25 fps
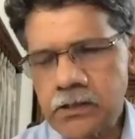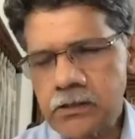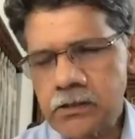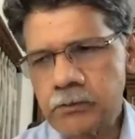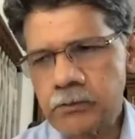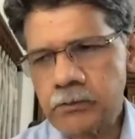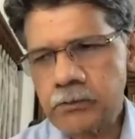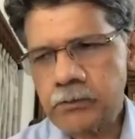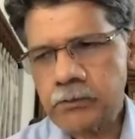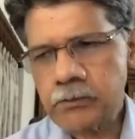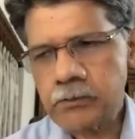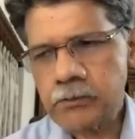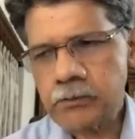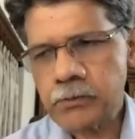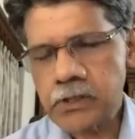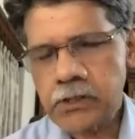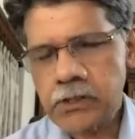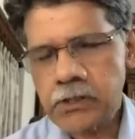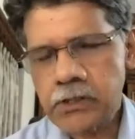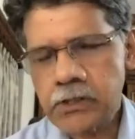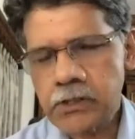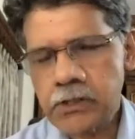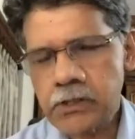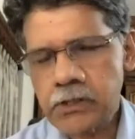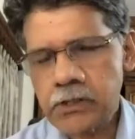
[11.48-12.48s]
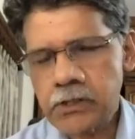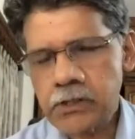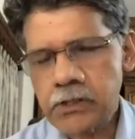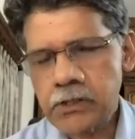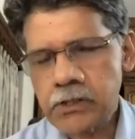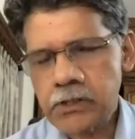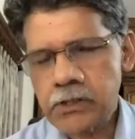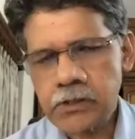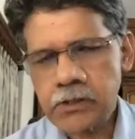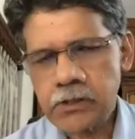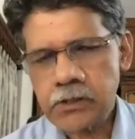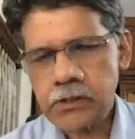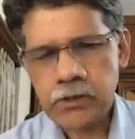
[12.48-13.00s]
I mean, in
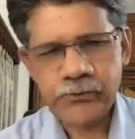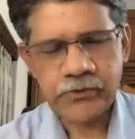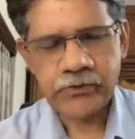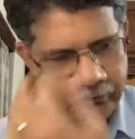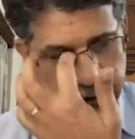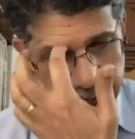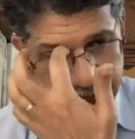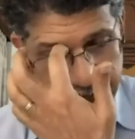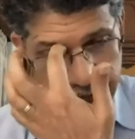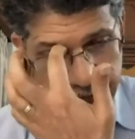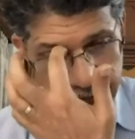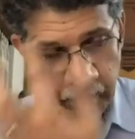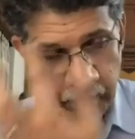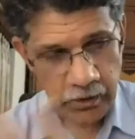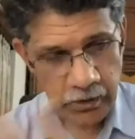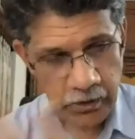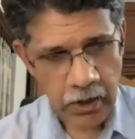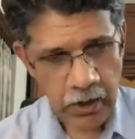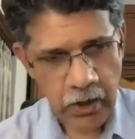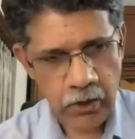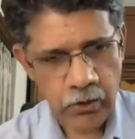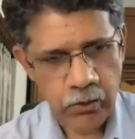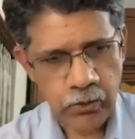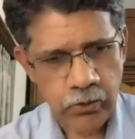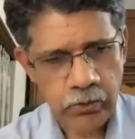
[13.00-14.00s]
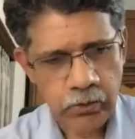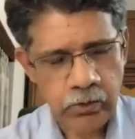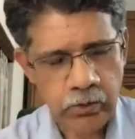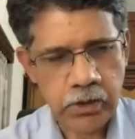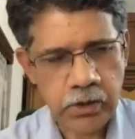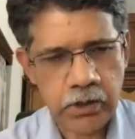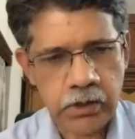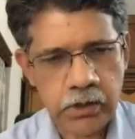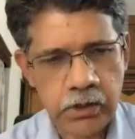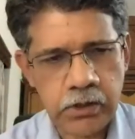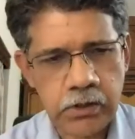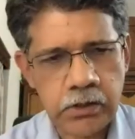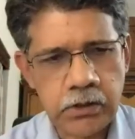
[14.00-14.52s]
terms of
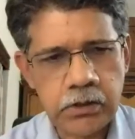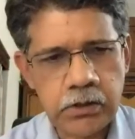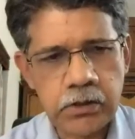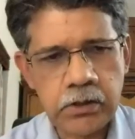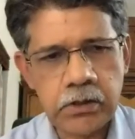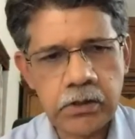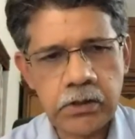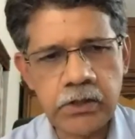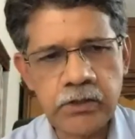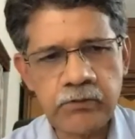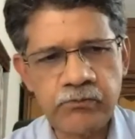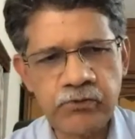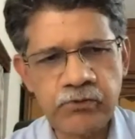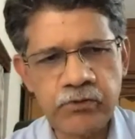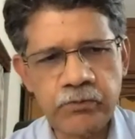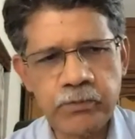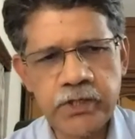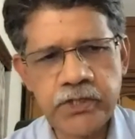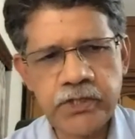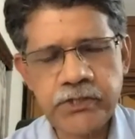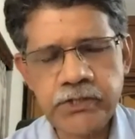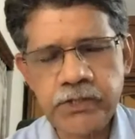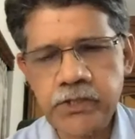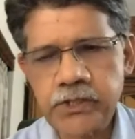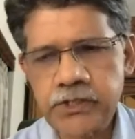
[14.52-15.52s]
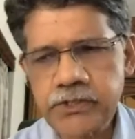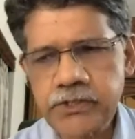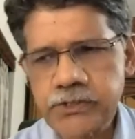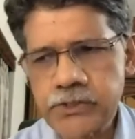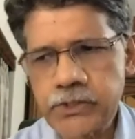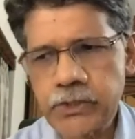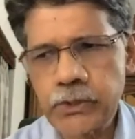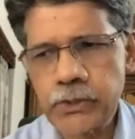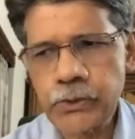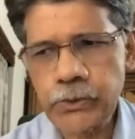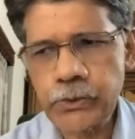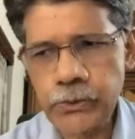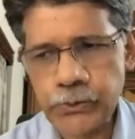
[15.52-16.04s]
how
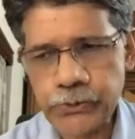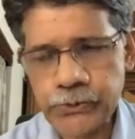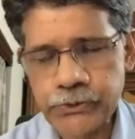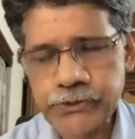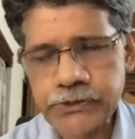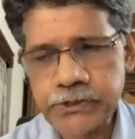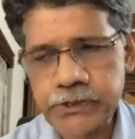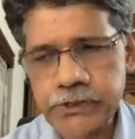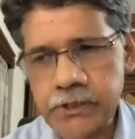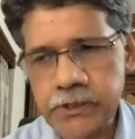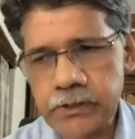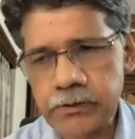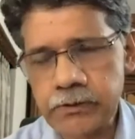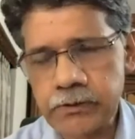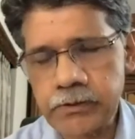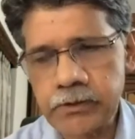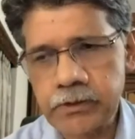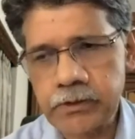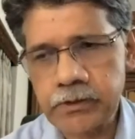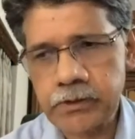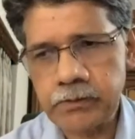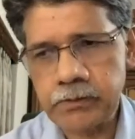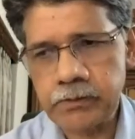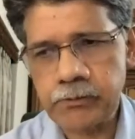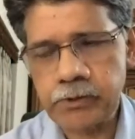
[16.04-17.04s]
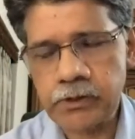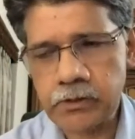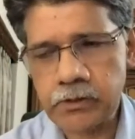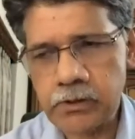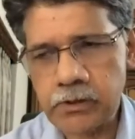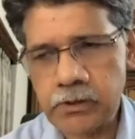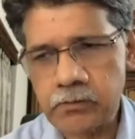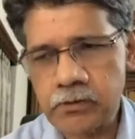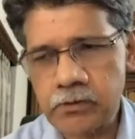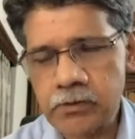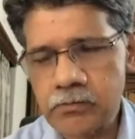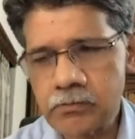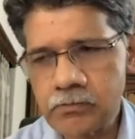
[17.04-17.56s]
information is used,
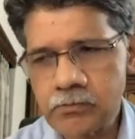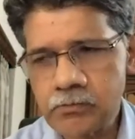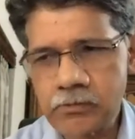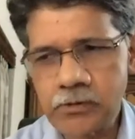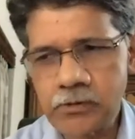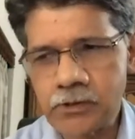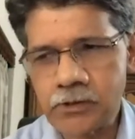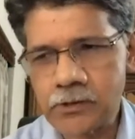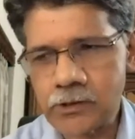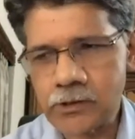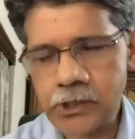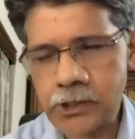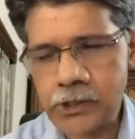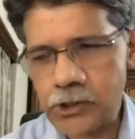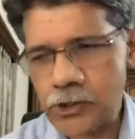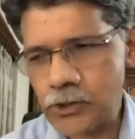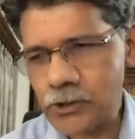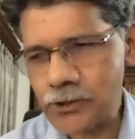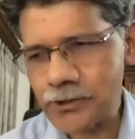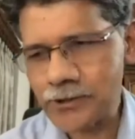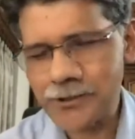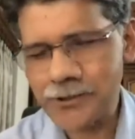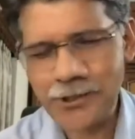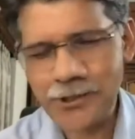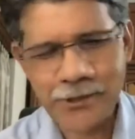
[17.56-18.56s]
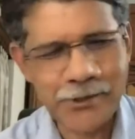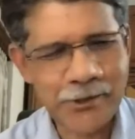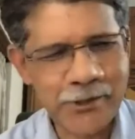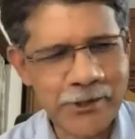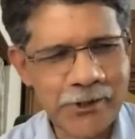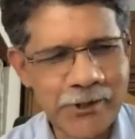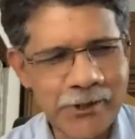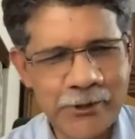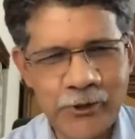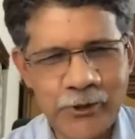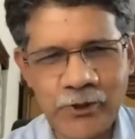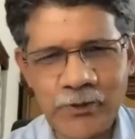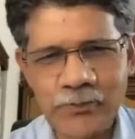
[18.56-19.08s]
in
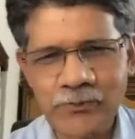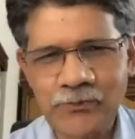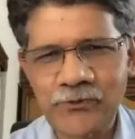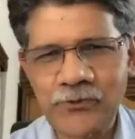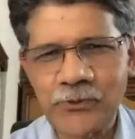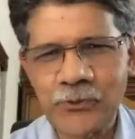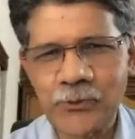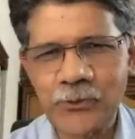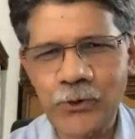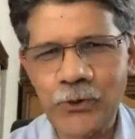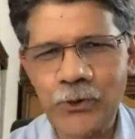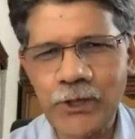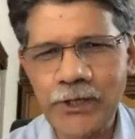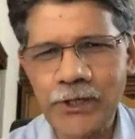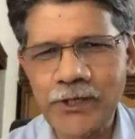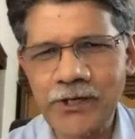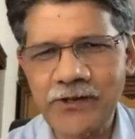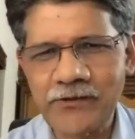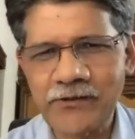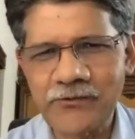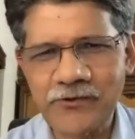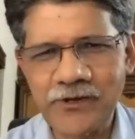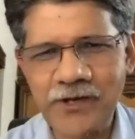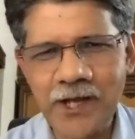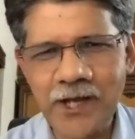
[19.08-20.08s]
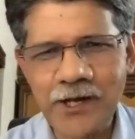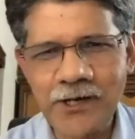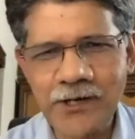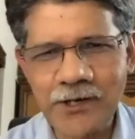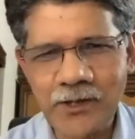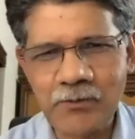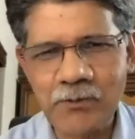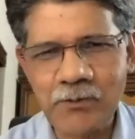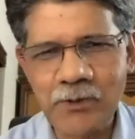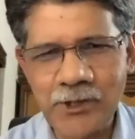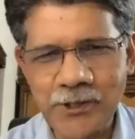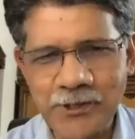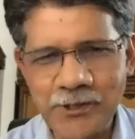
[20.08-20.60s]
technical terms, you call it as a data,
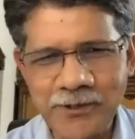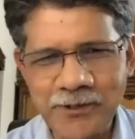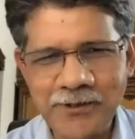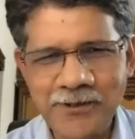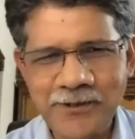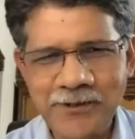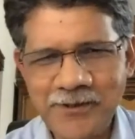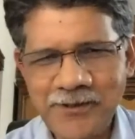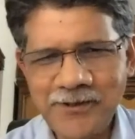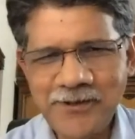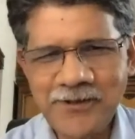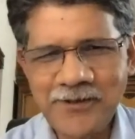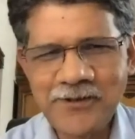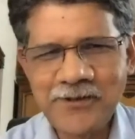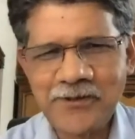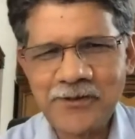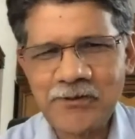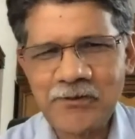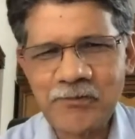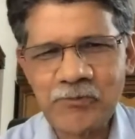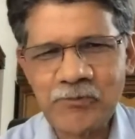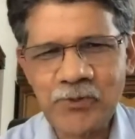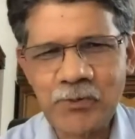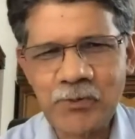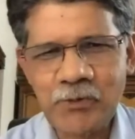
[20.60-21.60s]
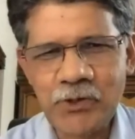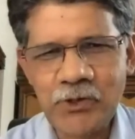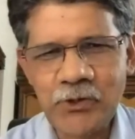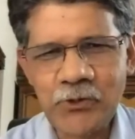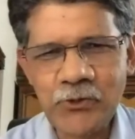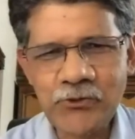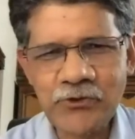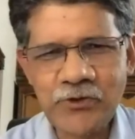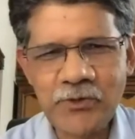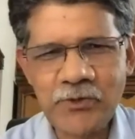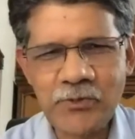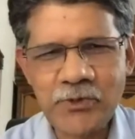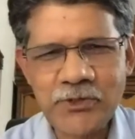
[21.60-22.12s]
but from a
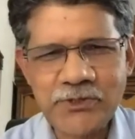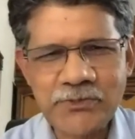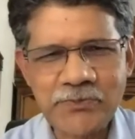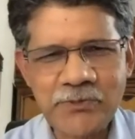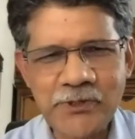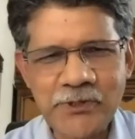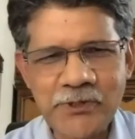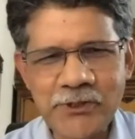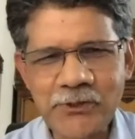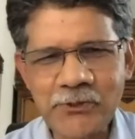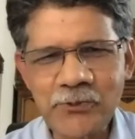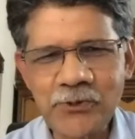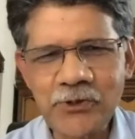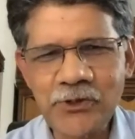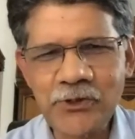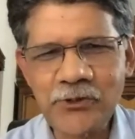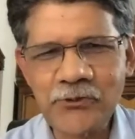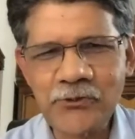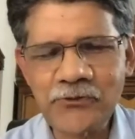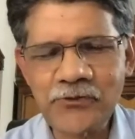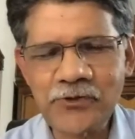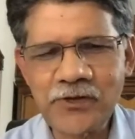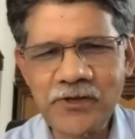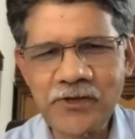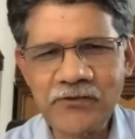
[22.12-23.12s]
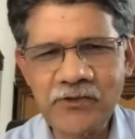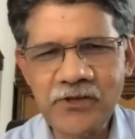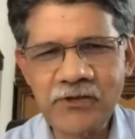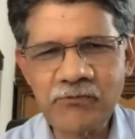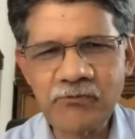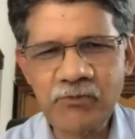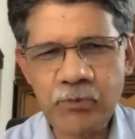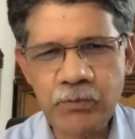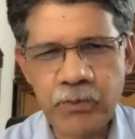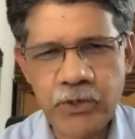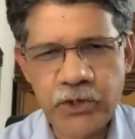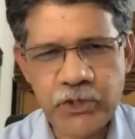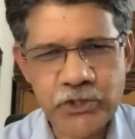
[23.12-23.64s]
user perspective, we use it as
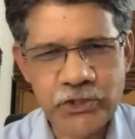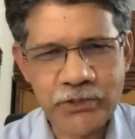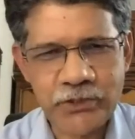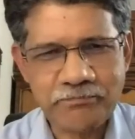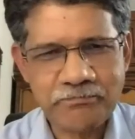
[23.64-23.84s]
information.